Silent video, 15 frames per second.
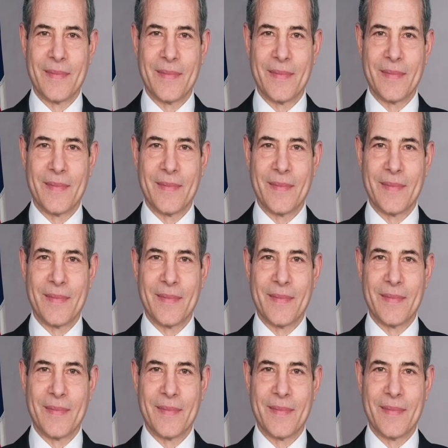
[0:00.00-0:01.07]

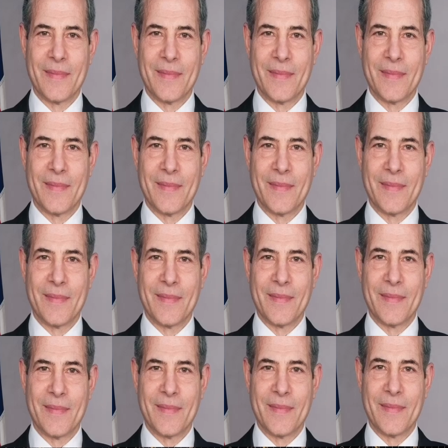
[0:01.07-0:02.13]

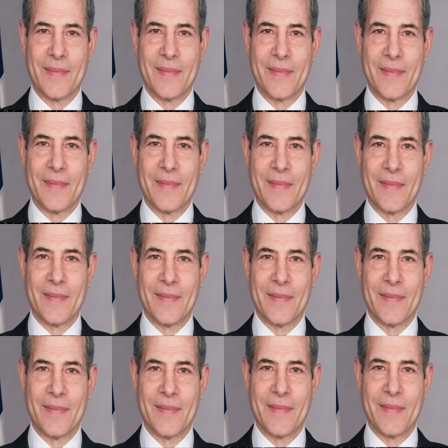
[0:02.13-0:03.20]

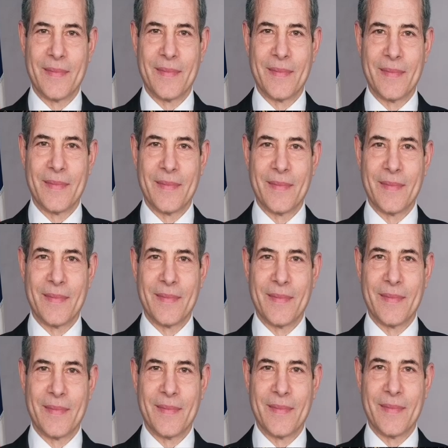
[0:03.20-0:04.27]

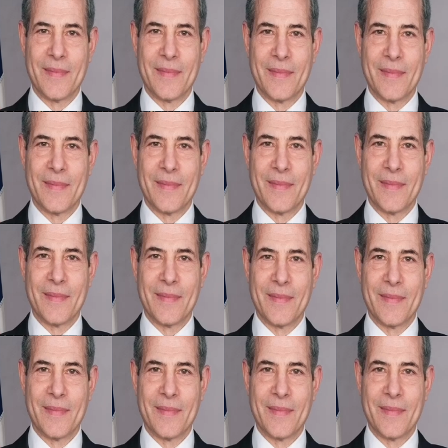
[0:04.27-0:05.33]

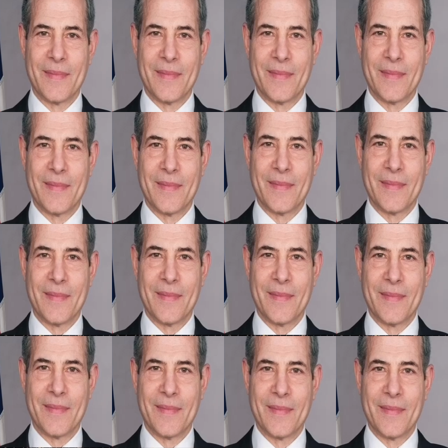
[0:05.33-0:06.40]

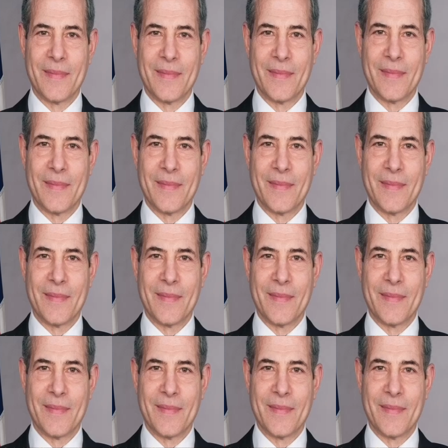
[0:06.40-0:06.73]
(silent)